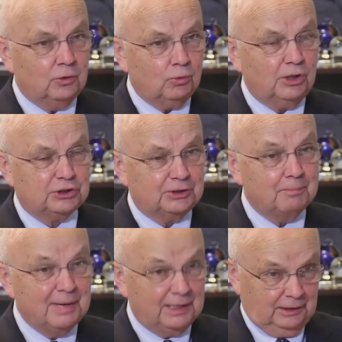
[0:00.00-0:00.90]

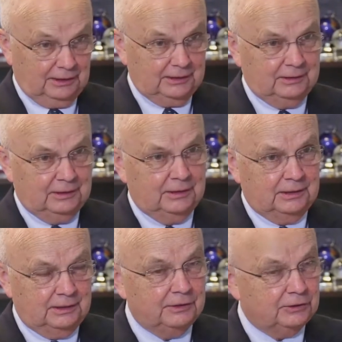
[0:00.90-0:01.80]
Russian meddling
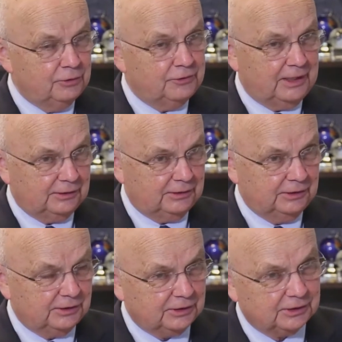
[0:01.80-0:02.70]
in the
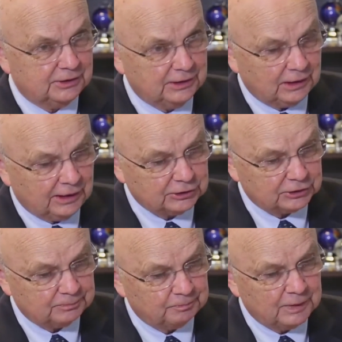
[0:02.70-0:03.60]
2016
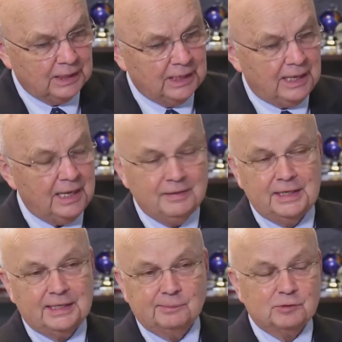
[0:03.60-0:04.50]
election. And then
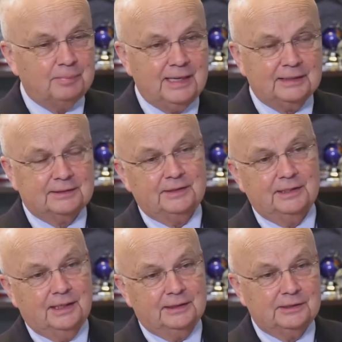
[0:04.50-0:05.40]
he comes back to the
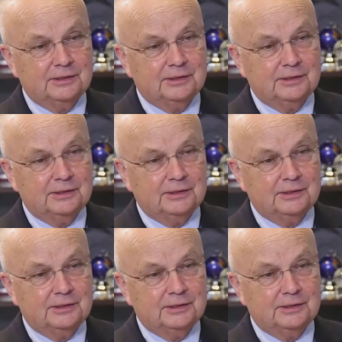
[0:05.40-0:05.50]
United